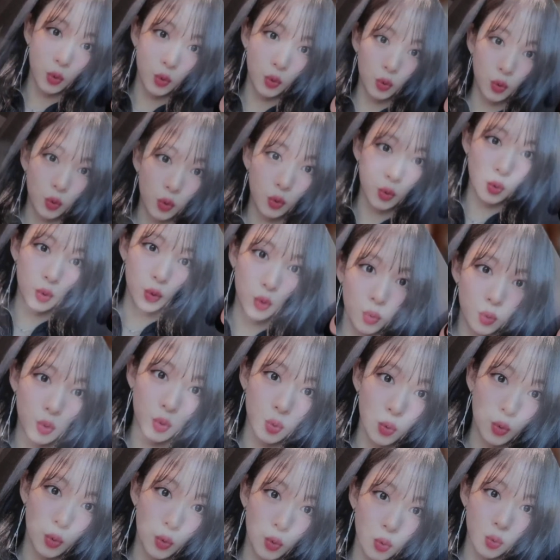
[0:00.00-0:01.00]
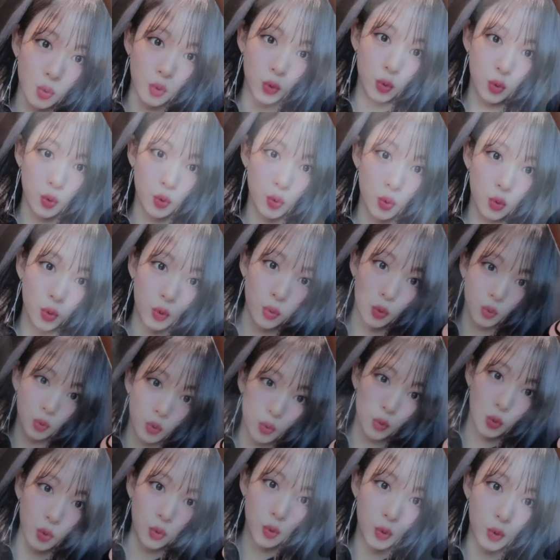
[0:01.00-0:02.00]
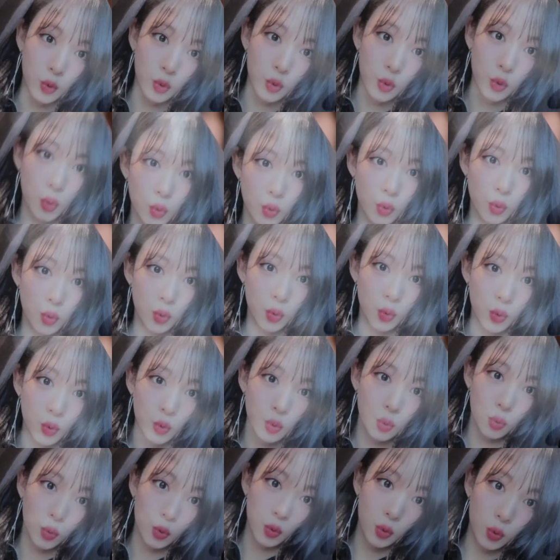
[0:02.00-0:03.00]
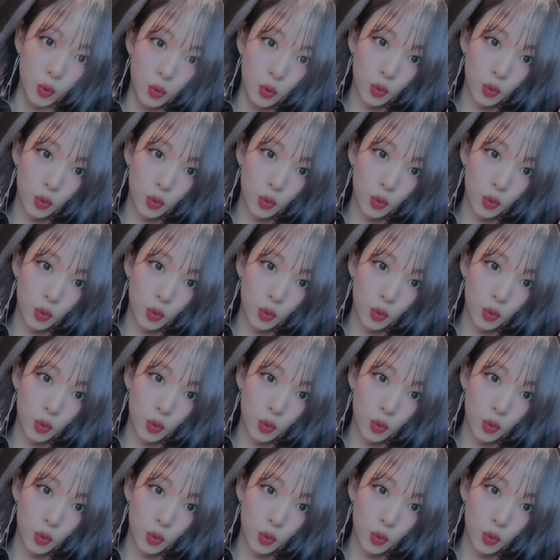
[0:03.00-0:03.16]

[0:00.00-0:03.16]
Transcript: Oh my god, look at this cute Chaeyoung P C.